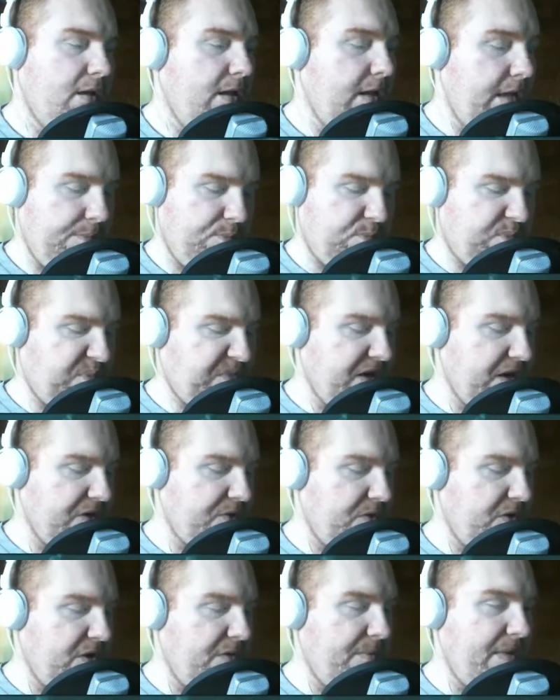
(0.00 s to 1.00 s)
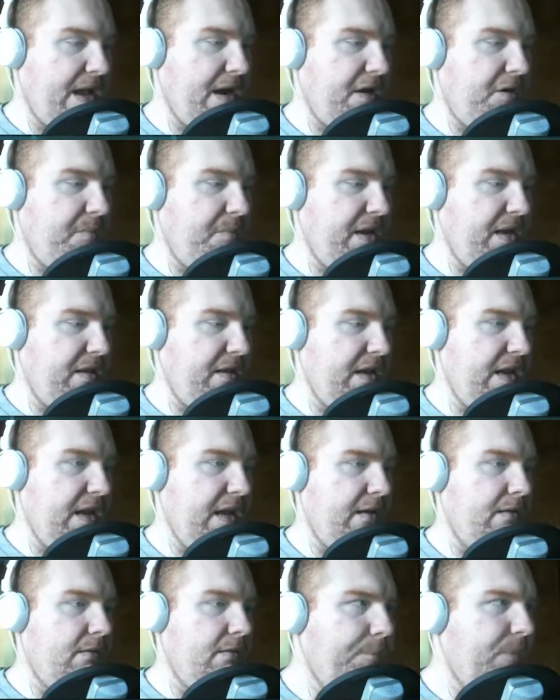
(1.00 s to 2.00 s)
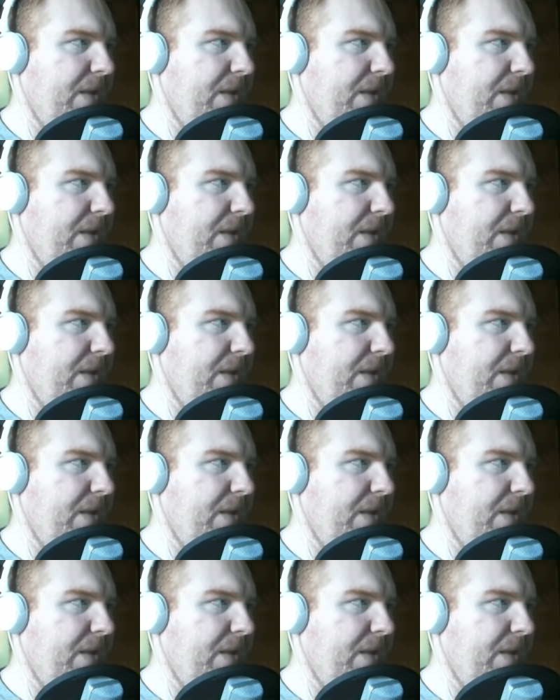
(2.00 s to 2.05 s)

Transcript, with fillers: it doesn't really matter to me in the end.